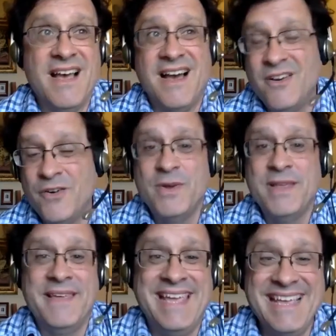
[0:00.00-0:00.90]
I don't know, in
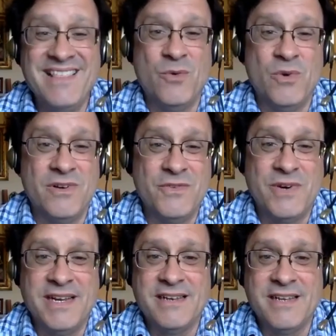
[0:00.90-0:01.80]
the healing world,
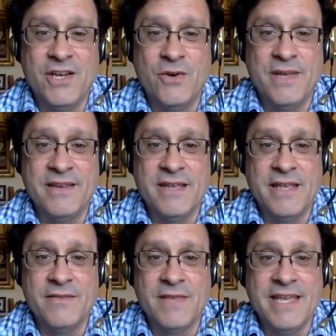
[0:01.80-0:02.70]
right? You know, in,
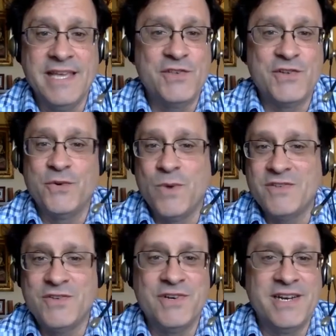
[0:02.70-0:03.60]
in Eastern,
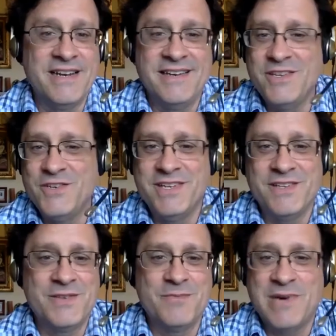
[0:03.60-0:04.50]
Western, and
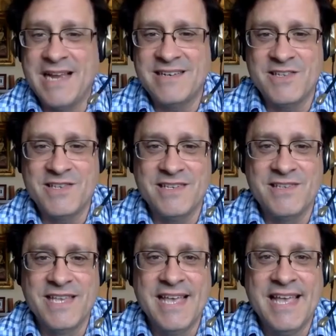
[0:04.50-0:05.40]
indigenous
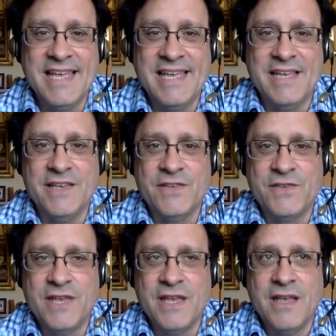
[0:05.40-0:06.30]
practices
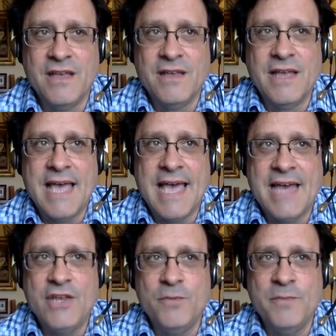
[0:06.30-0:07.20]
is how
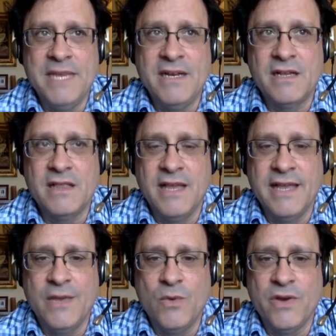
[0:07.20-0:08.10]
do you meet a
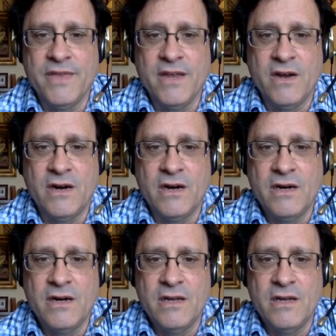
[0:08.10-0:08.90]
client where they are?